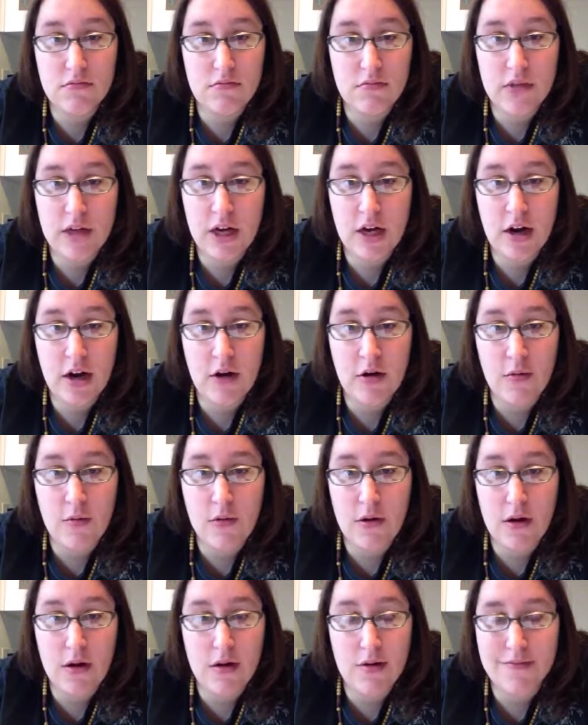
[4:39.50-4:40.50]
you
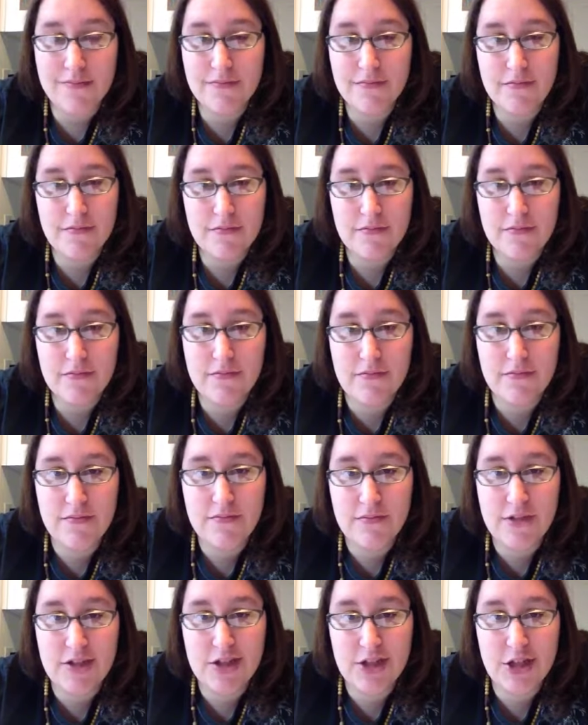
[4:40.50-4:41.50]
know,
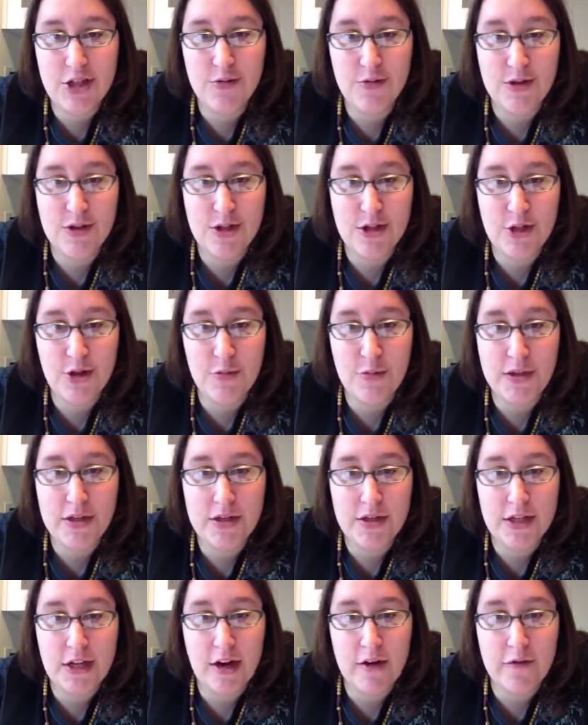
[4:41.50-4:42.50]
just doing stupid
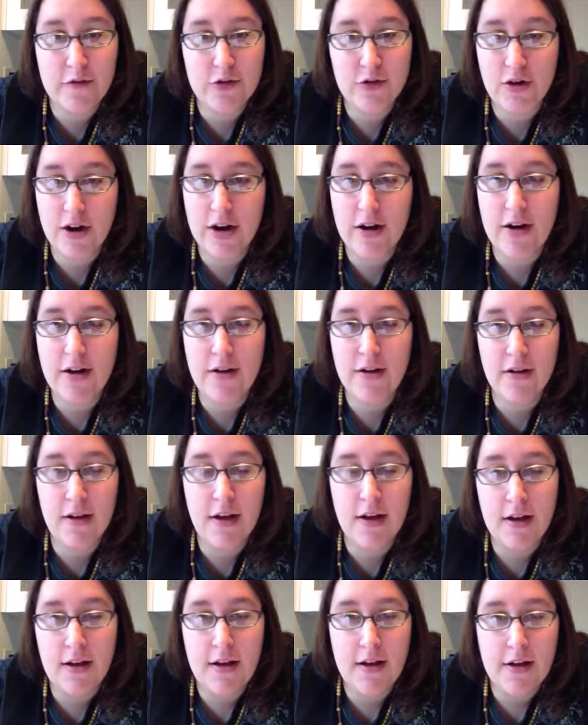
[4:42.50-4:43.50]
stuff, trying to,
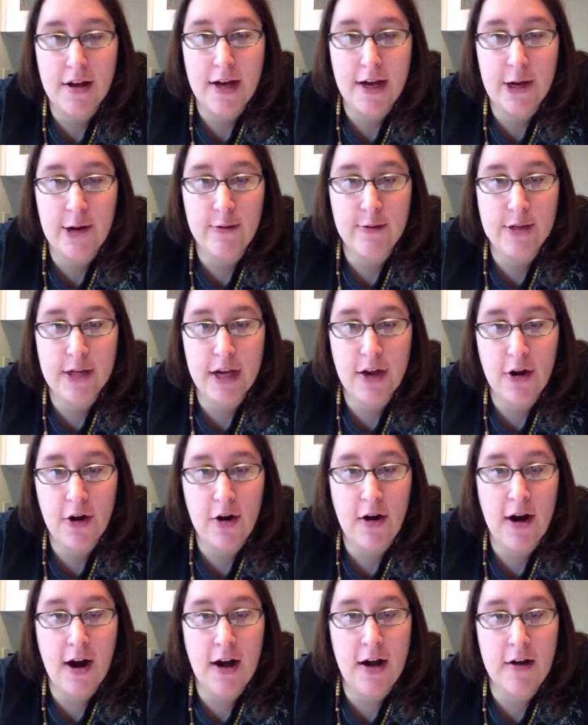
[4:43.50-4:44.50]
you know, take
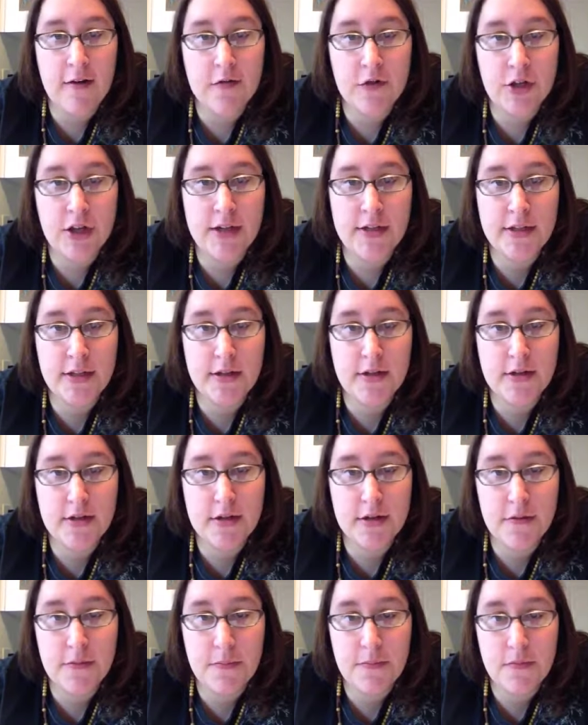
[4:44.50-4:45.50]
our eye off
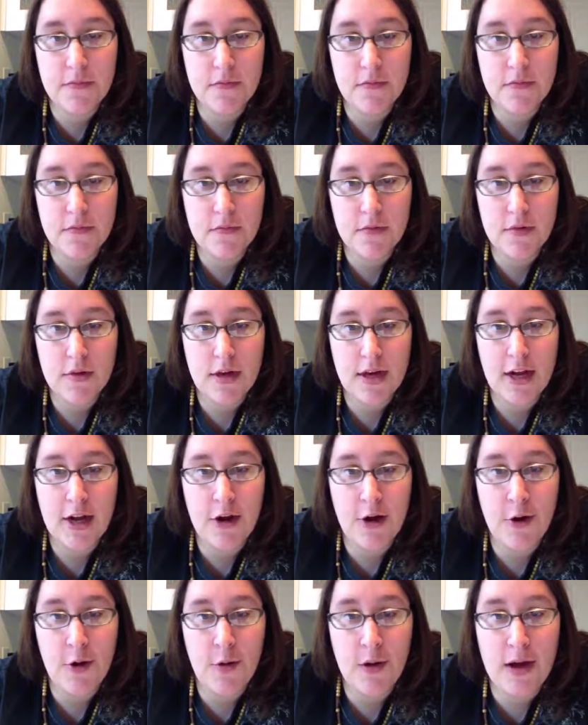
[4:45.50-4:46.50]
Jesus, you
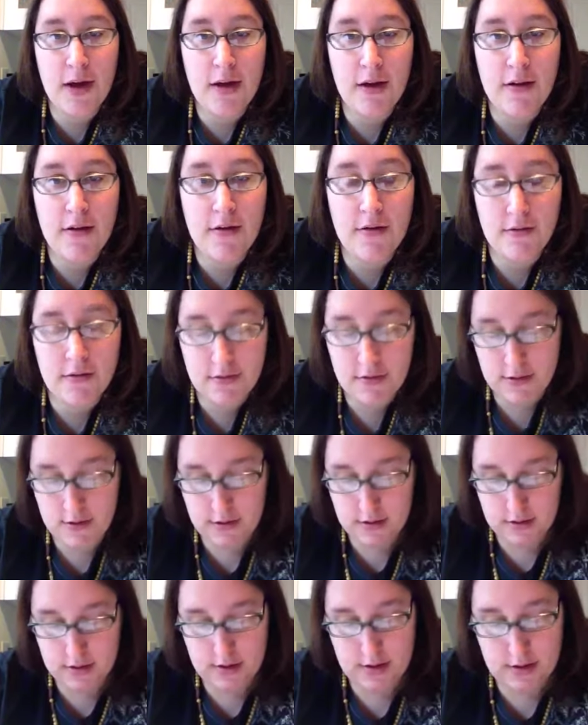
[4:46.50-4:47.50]
know, and
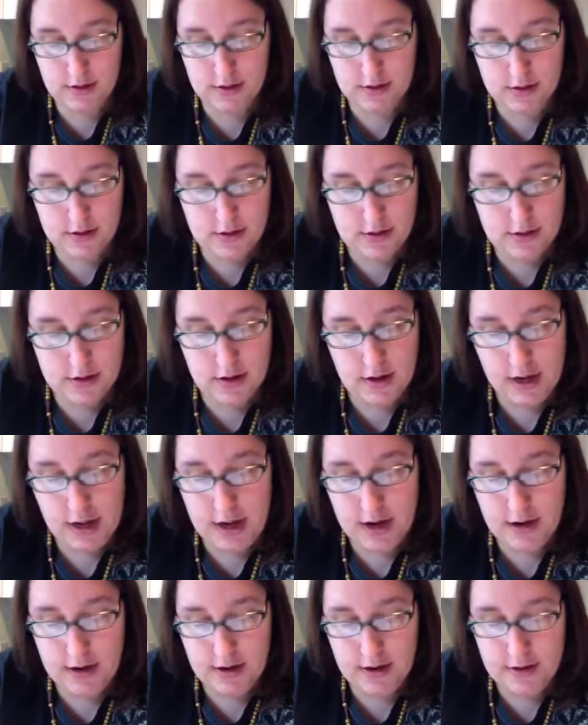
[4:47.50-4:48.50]

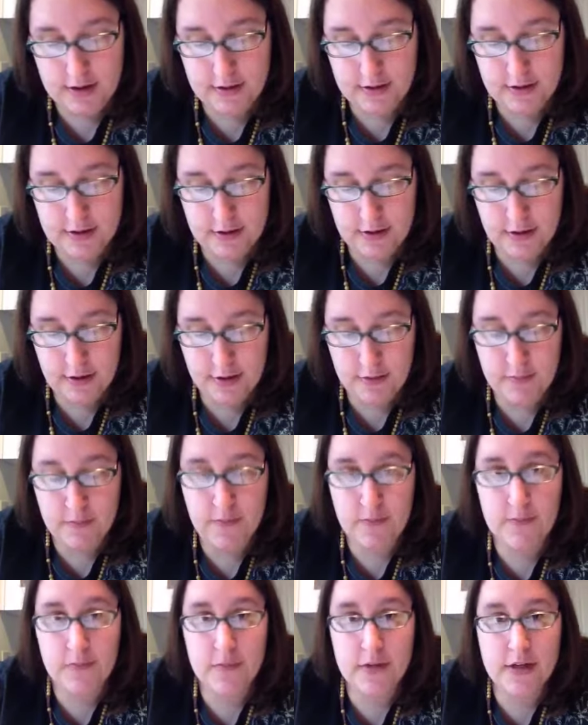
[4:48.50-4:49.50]
yeah, it's,
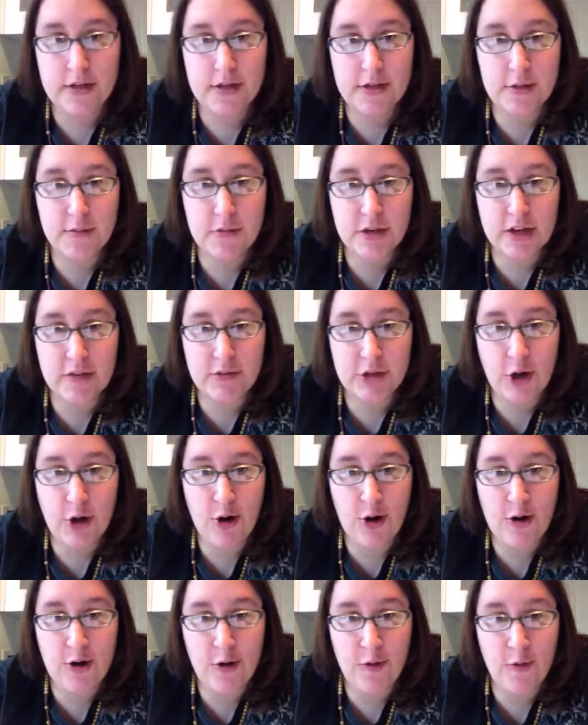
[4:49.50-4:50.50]
um, it's sometimes
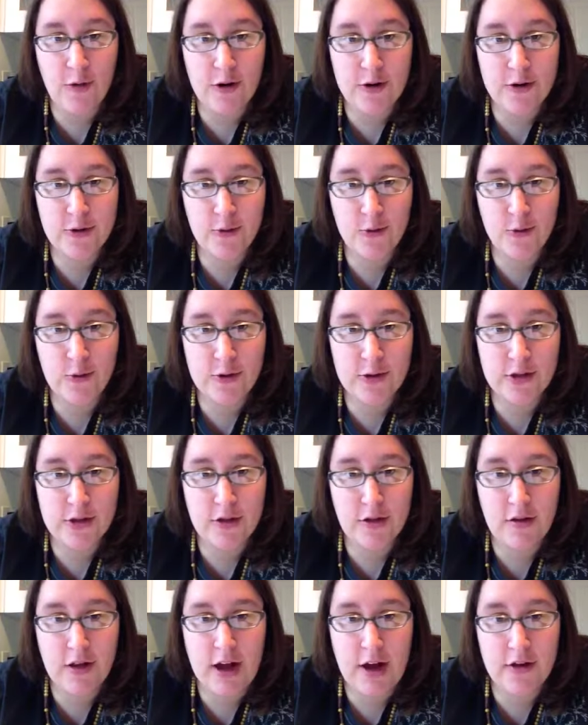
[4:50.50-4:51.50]
hard to run towards
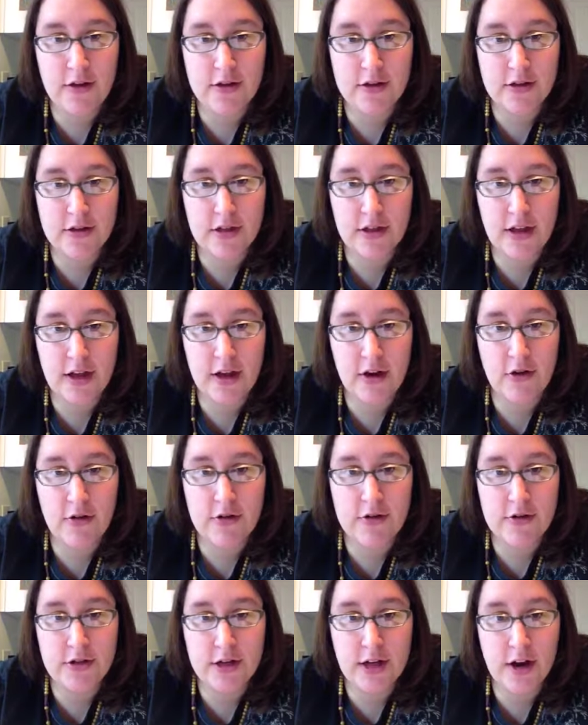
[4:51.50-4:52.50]
the loudest thing or
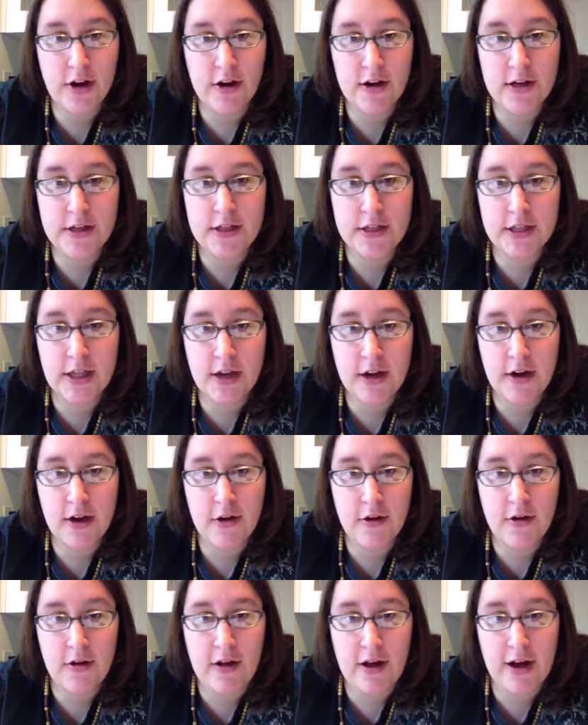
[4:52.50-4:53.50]
the scariest thing in
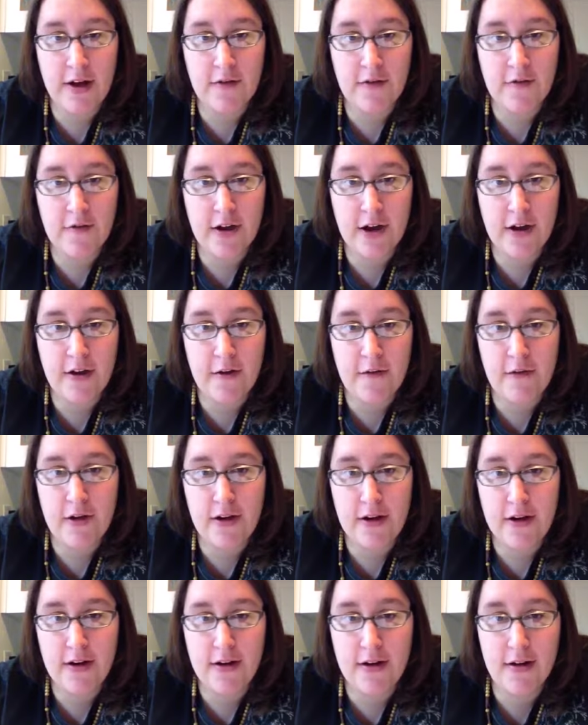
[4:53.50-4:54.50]
your life. I've
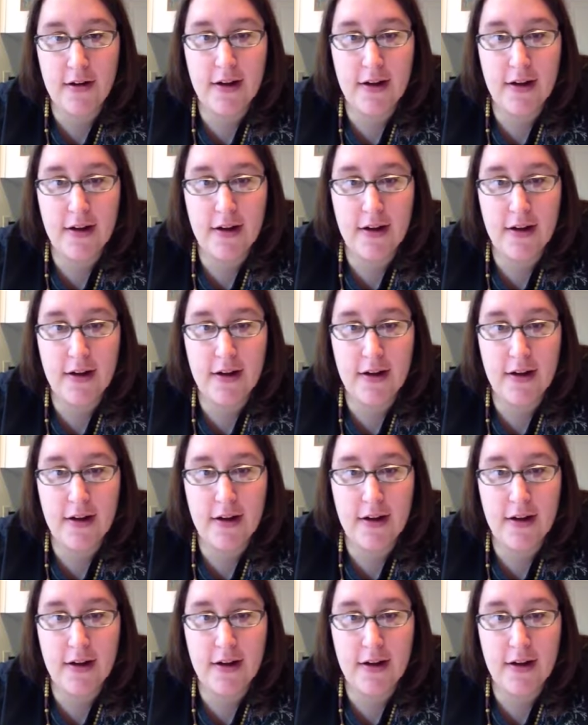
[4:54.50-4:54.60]
uh,